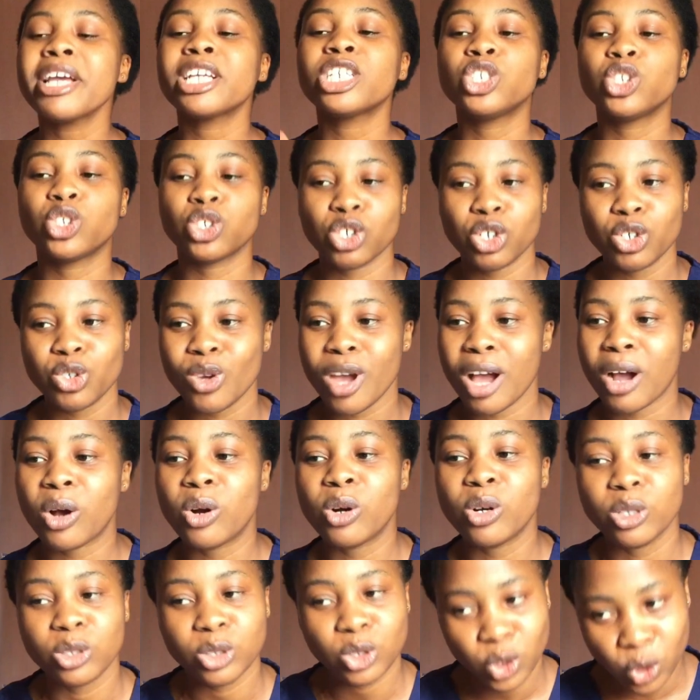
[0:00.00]
sure you are
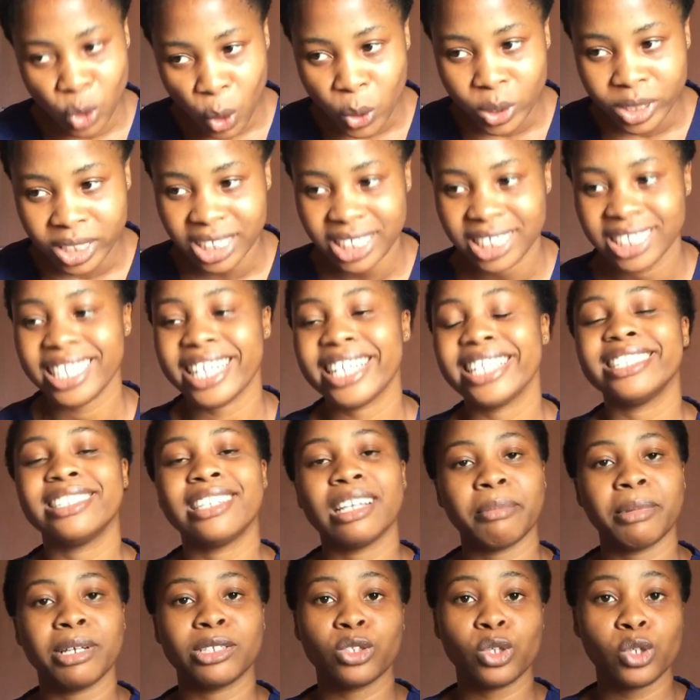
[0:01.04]
consulting a
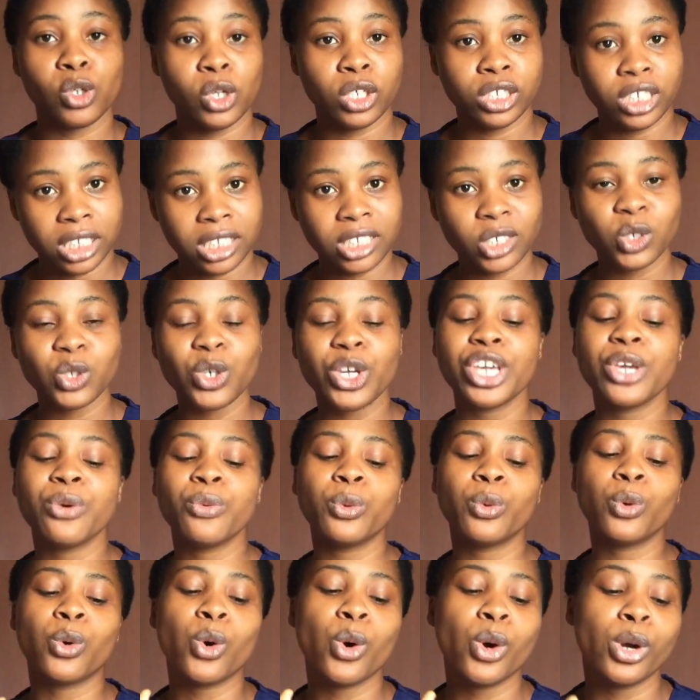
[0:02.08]
dermatologist, so it
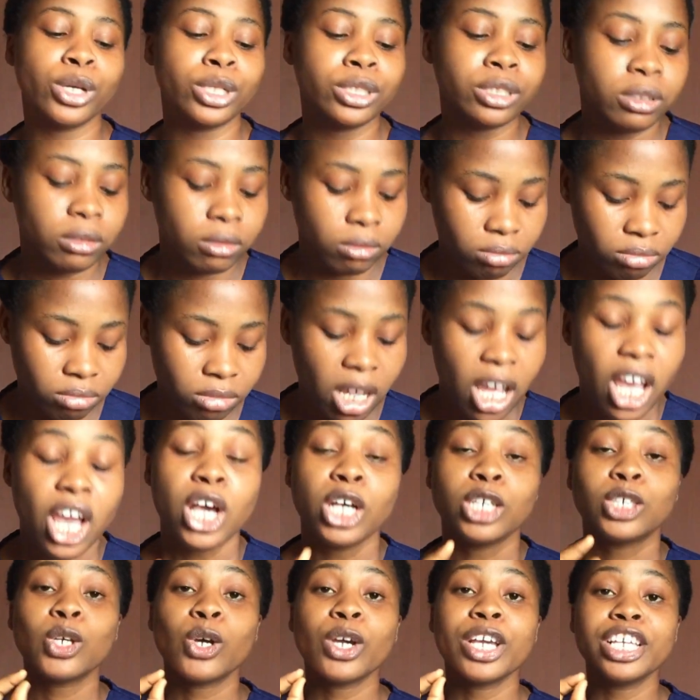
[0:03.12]
will
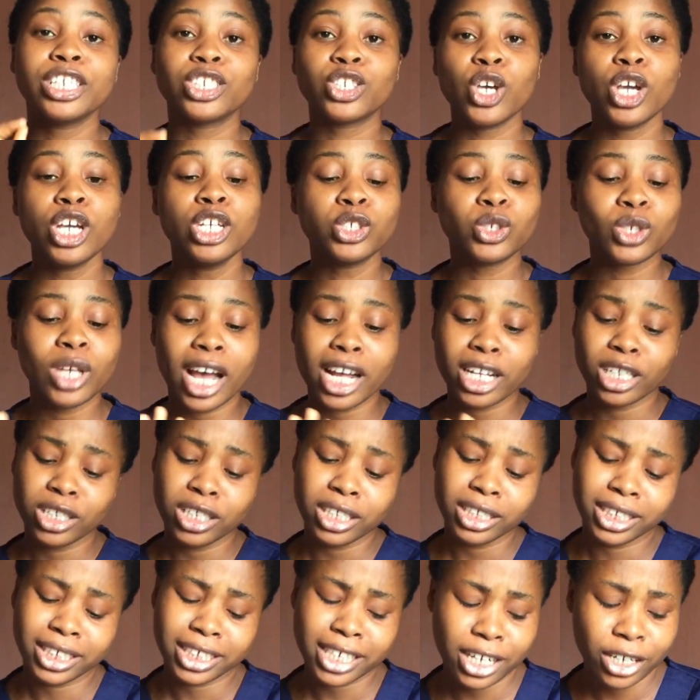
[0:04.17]
so it's going to
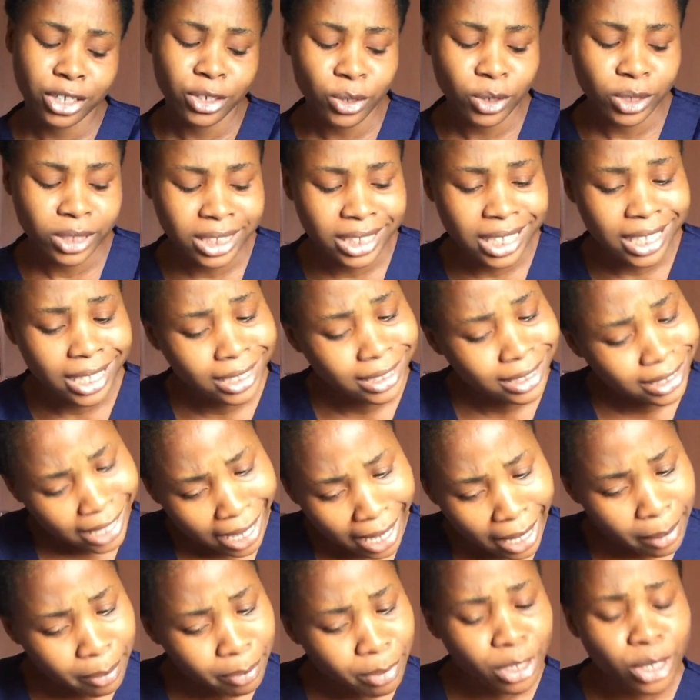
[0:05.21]
actually check your skin
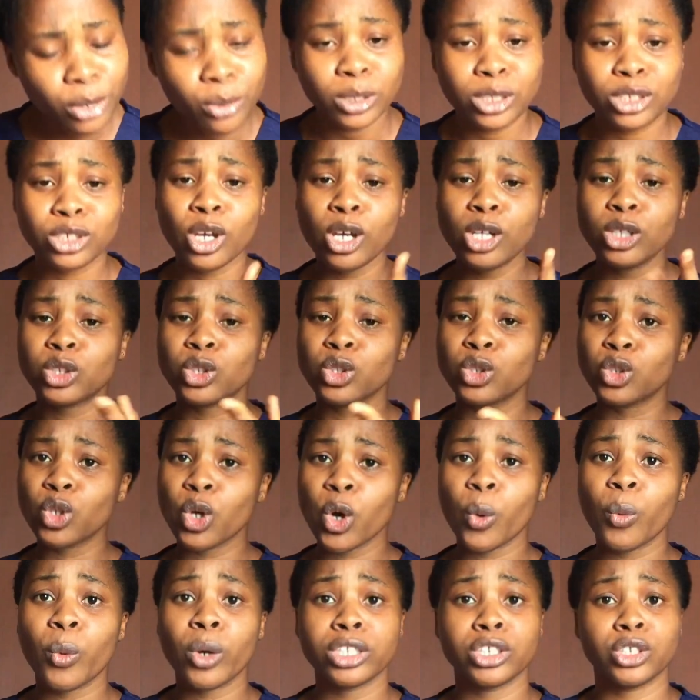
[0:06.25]
type. It's going to know
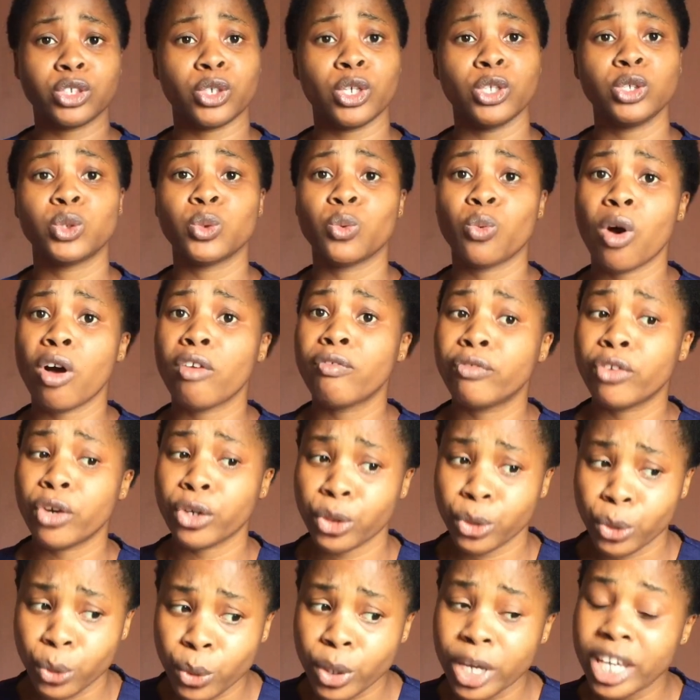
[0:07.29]
what is going to work for
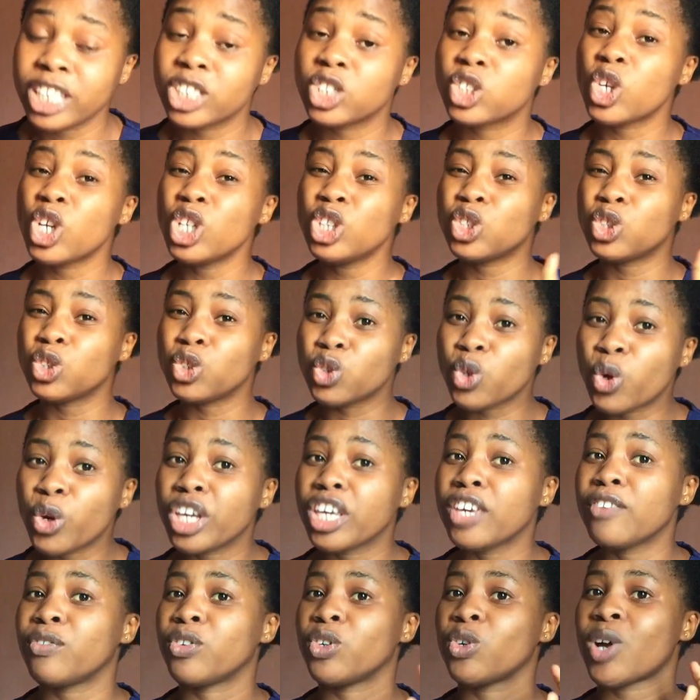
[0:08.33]
you. It's going to know
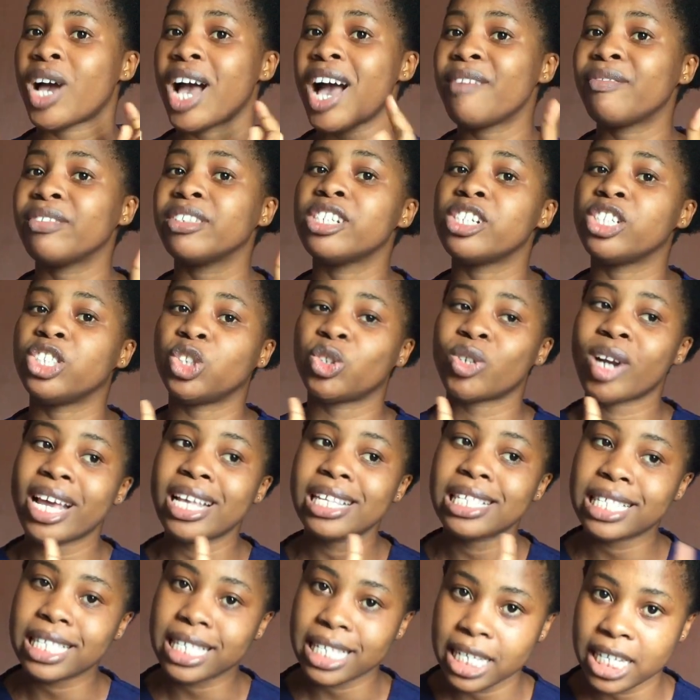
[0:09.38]
if you have a dry
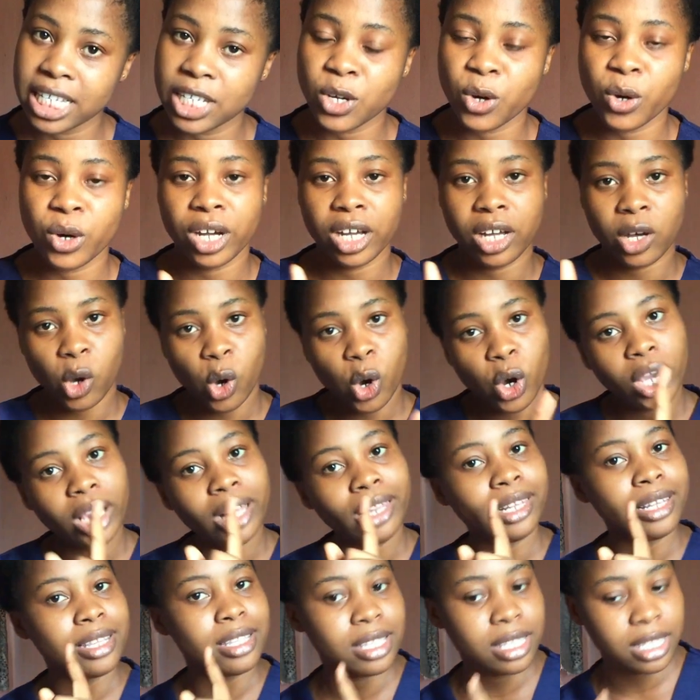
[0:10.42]
skin or
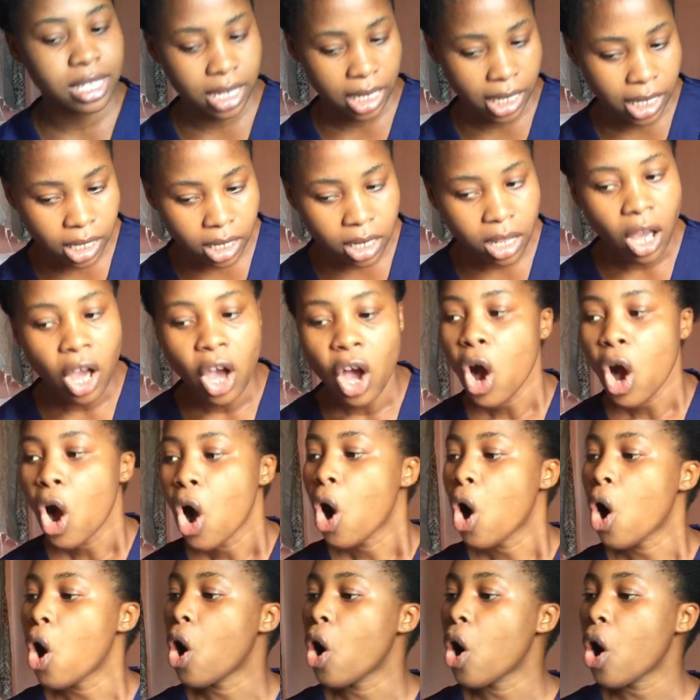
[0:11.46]
oily skin,
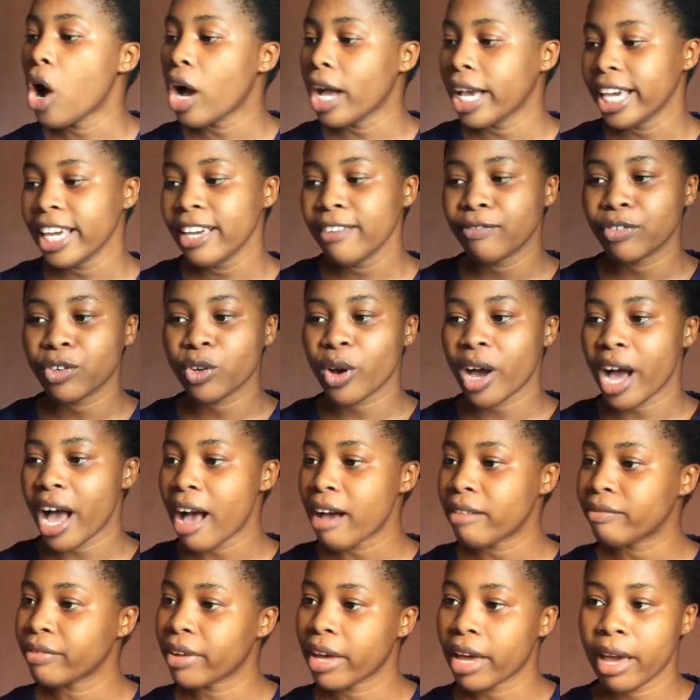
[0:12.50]
or if you
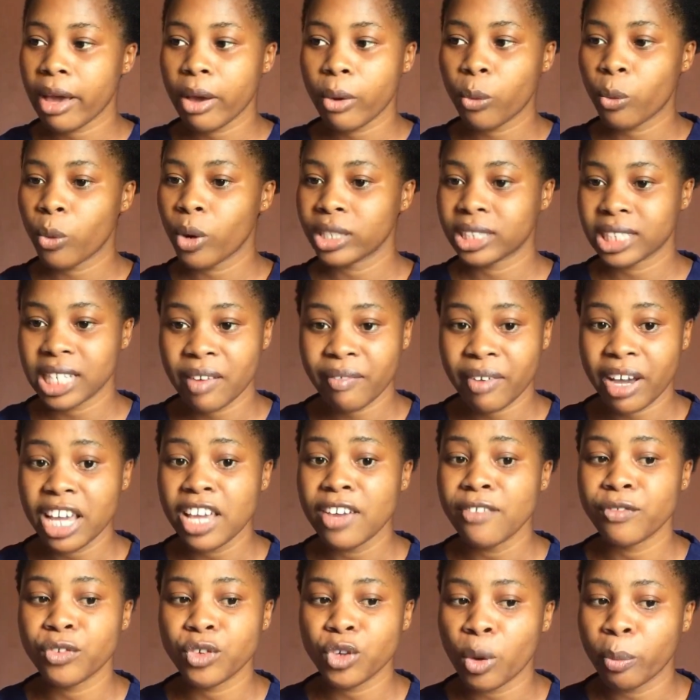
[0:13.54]
have a whatever,
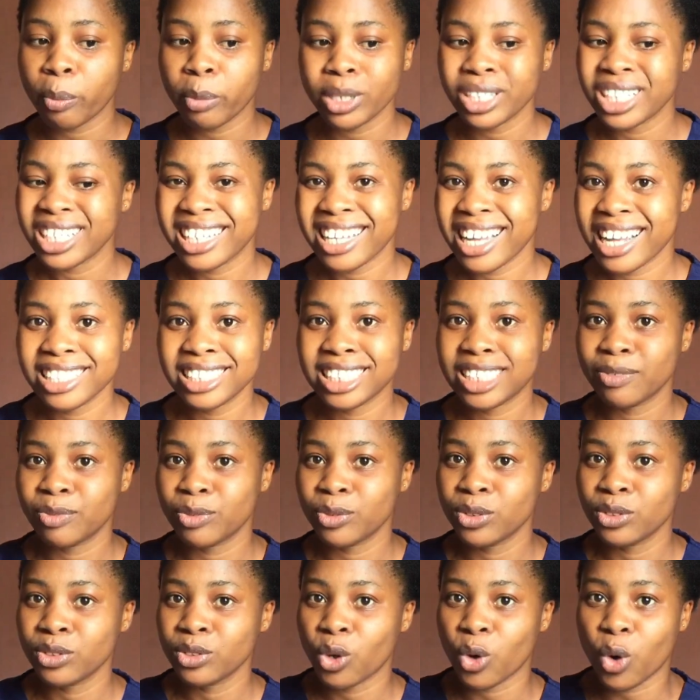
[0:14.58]
if your body can't
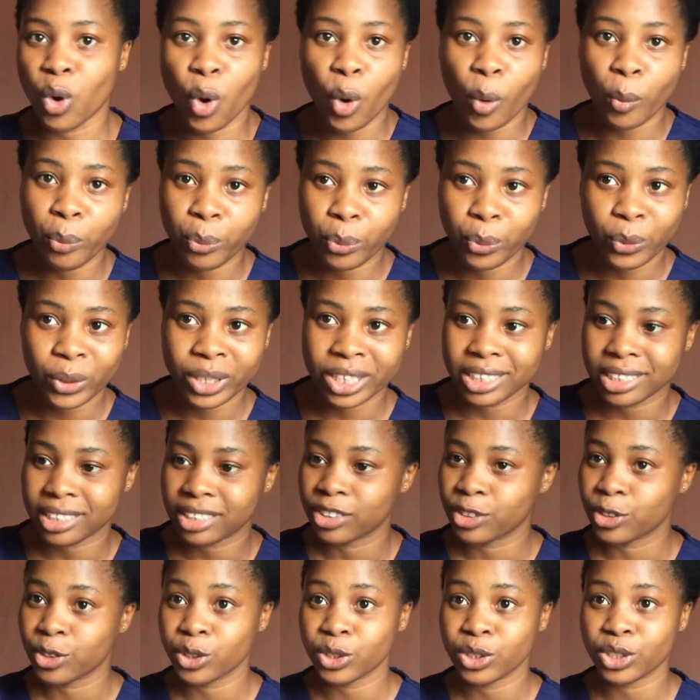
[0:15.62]
even cope with
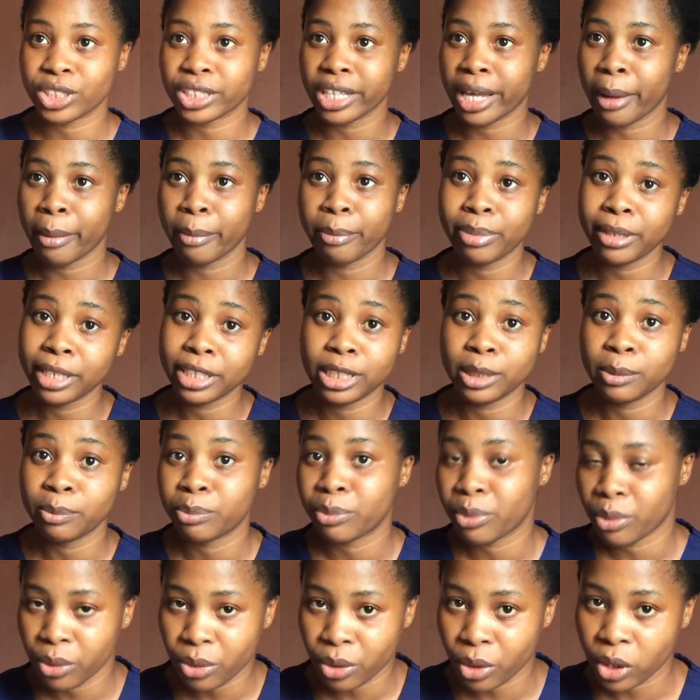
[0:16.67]
those bleaching
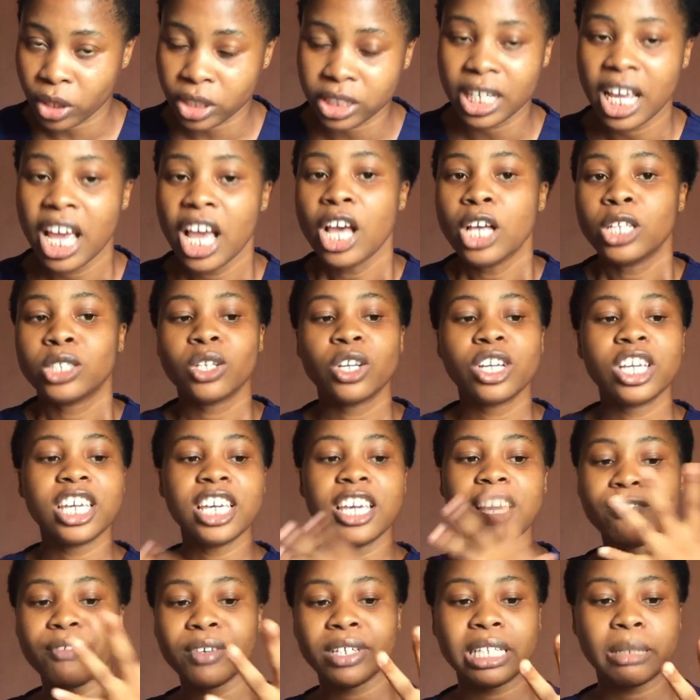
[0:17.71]
products. So
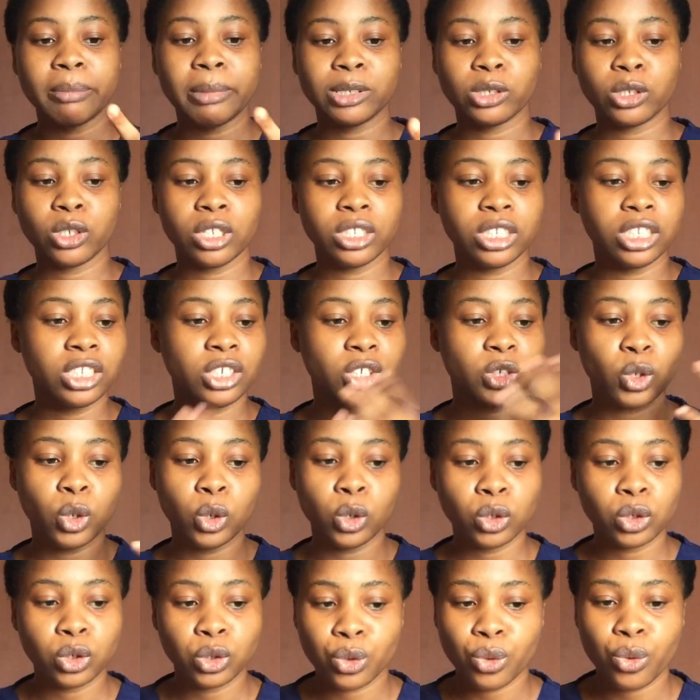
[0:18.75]
if a dermatologist
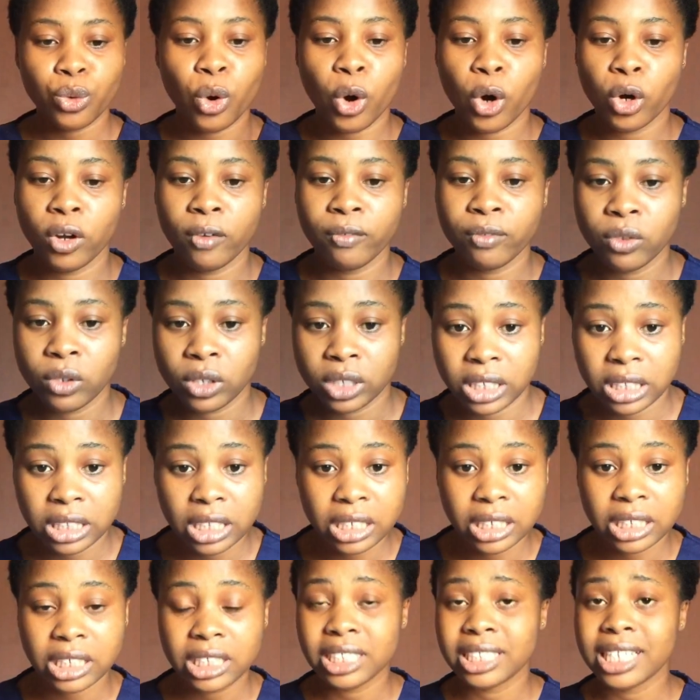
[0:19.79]
goes through all of those
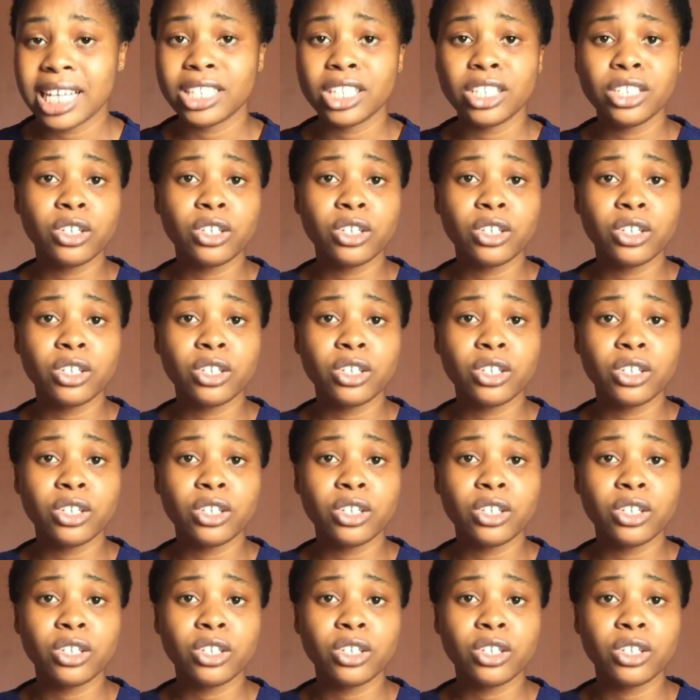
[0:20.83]
things, it's actually